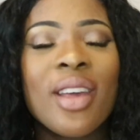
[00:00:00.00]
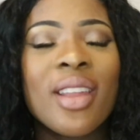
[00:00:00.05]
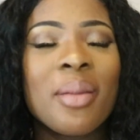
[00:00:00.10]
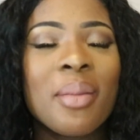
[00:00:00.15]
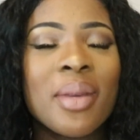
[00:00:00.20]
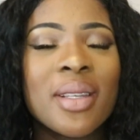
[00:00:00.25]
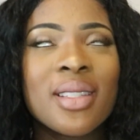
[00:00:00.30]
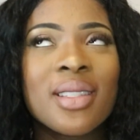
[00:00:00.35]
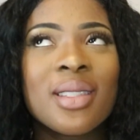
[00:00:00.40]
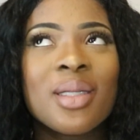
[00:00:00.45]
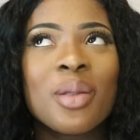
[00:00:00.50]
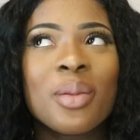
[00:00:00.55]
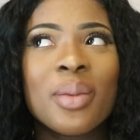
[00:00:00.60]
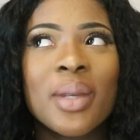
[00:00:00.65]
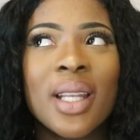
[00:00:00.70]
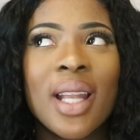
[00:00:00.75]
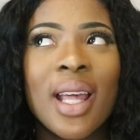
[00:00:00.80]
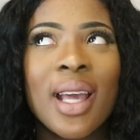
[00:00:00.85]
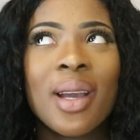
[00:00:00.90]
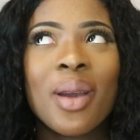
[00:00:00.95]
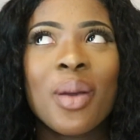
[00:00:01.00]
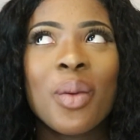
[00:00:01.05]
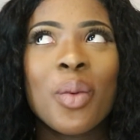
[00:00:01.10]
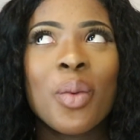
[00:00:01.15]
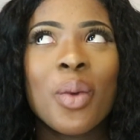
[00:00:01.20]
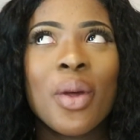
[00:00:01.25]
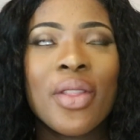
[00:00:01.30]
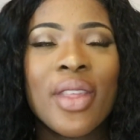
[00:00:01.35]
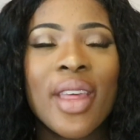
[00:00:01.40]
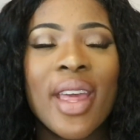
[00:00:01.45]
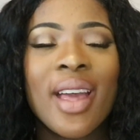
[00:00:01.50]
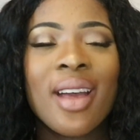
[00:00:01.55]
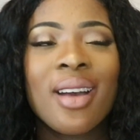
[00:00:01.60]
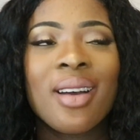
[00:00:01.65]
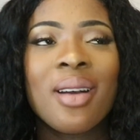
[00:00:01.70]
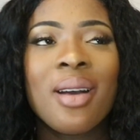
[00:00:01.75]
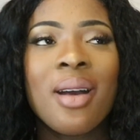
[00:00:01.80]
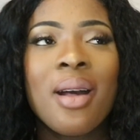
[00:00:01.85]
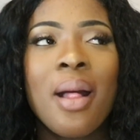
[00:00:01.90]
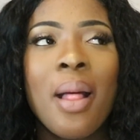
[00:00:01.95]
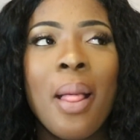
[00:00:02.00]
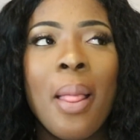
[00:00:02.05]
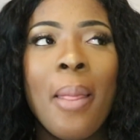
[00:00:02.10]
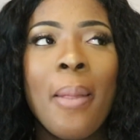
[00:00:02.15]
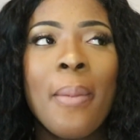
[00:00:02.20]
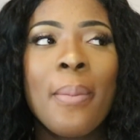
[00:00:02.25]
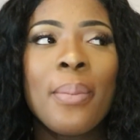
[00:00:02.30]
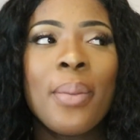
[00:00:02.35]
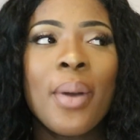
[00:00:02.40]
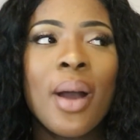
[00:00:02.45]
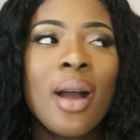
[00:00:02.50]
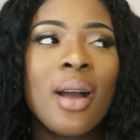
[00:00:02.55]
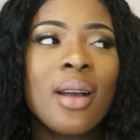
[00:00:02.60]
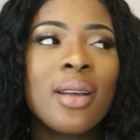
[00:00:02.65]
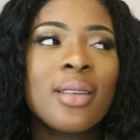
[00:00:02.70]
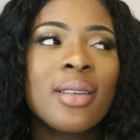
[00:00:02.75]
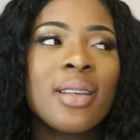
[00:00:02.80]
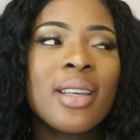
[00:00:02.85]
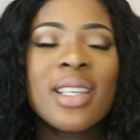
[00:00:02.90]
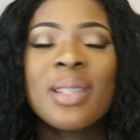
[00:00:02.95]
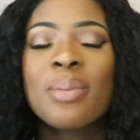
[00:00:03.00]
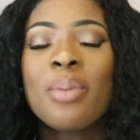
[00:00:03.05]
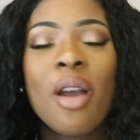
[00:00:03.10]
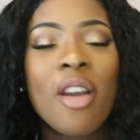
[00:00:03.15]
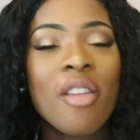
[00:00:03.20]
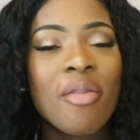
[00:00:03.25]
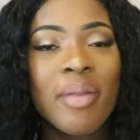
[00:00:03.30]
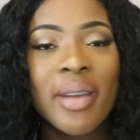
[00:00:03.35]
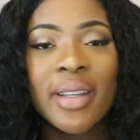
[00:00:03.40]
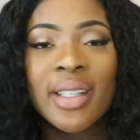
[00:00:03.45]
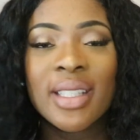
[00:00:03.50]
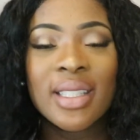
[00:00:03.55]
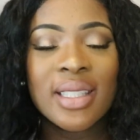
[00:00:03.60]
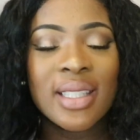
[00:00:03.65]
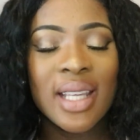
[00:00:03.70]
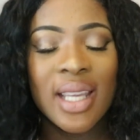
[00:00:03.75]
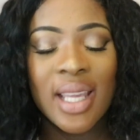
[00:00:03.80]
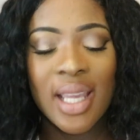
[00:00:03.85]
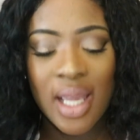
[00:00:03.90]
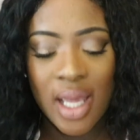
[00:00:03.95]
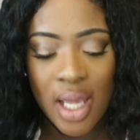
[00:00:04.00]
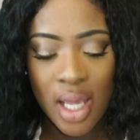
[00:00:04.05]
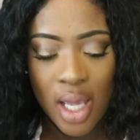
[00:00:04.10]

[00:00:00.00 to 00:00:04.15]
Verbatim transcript: And my sister will be like, what the hell? But it's part of pregnancy.